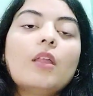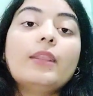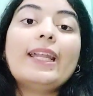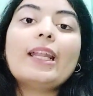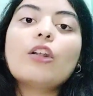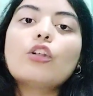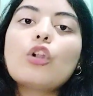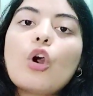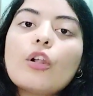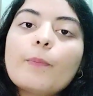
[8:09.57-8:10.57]
that are
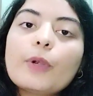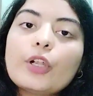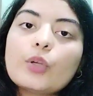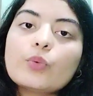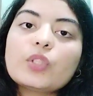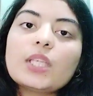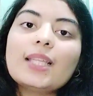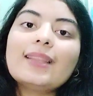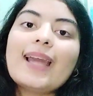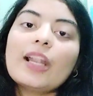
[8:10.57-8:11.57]
not
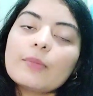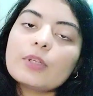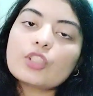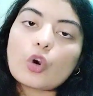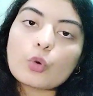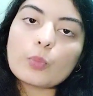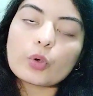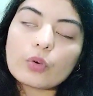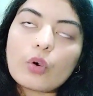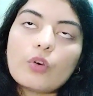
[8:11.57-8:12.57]
producing that much
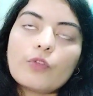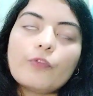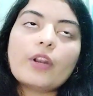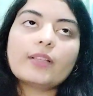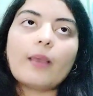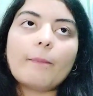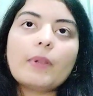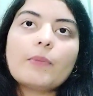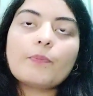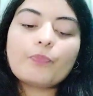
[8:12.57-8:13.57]
output. For
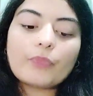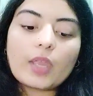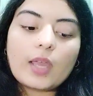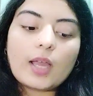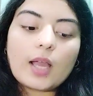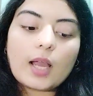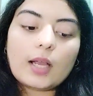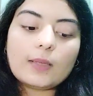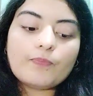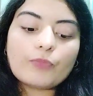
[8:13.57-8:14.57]
example,
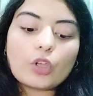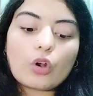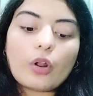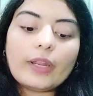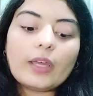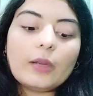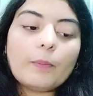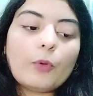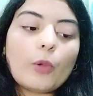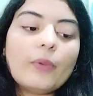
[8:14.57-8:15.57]
chronic
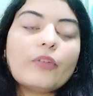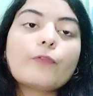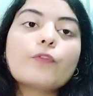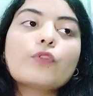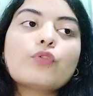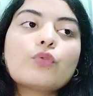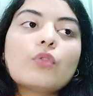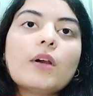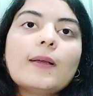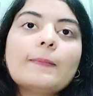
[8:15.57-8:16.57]
unemployment refers to
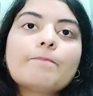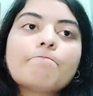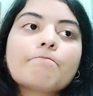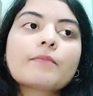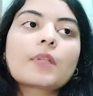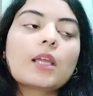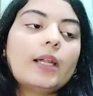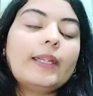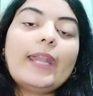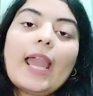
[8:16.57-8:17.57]
the
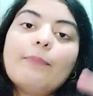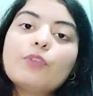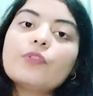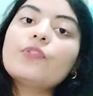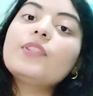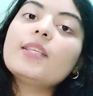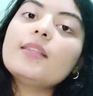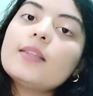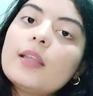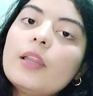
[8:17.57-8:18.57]
types of
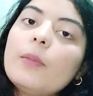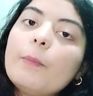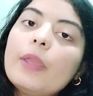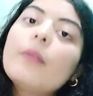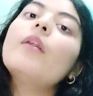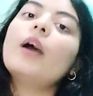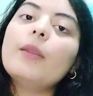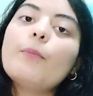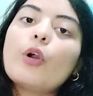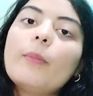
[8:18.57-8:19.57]
seasonal
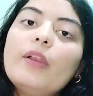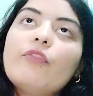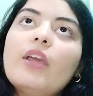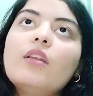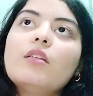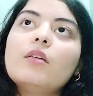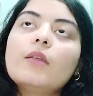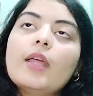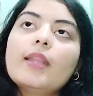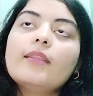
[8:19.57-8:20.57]
unemployment, when
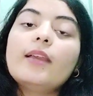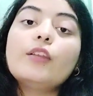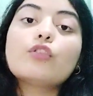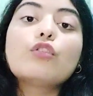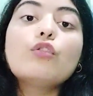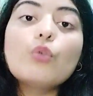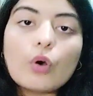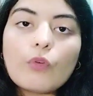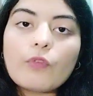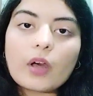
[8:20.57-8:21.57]
there is
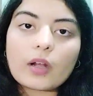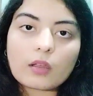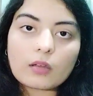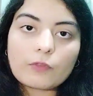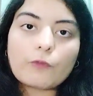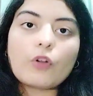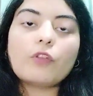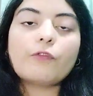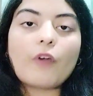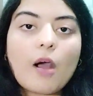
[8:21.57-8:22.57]
no work for the
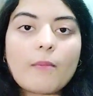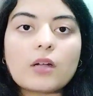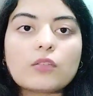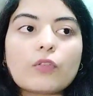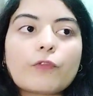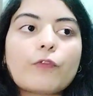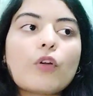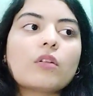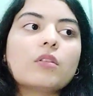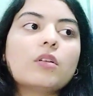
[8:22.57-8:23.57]
farmers or
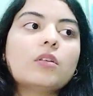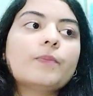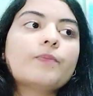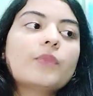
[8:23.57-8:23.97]
for the,